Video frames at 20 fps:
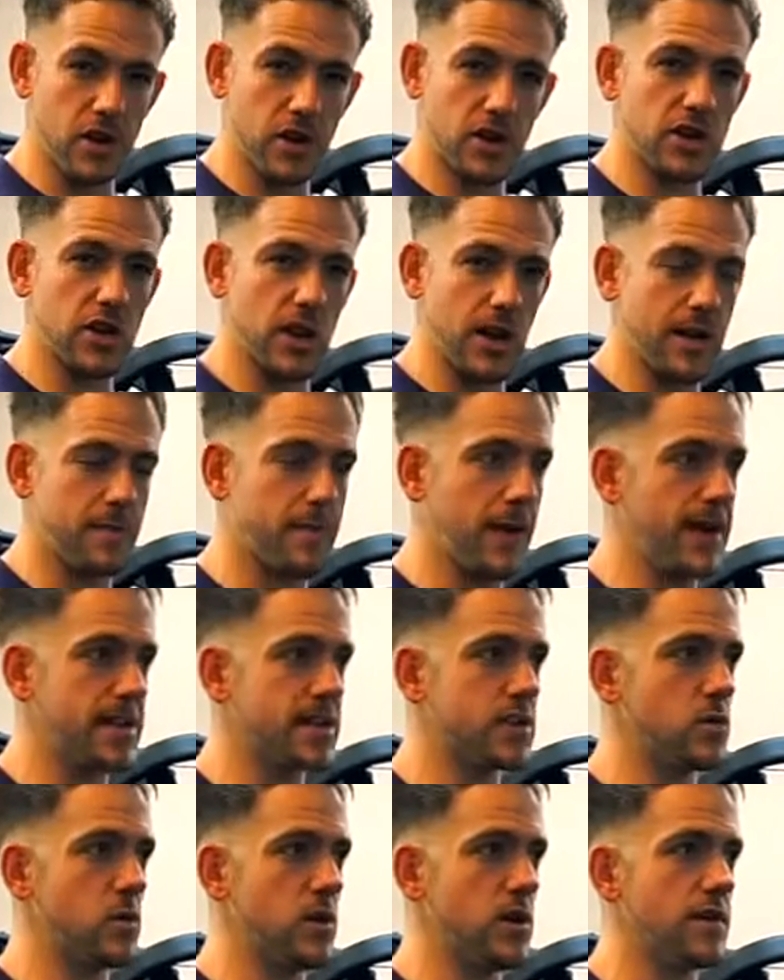a good solid
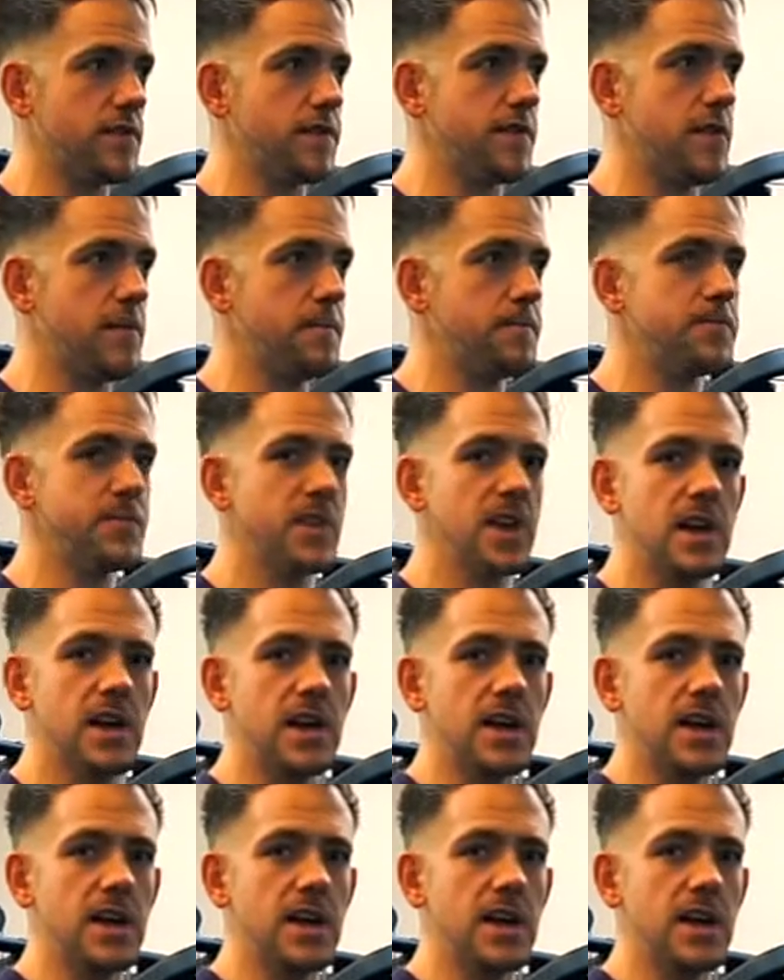base to work from.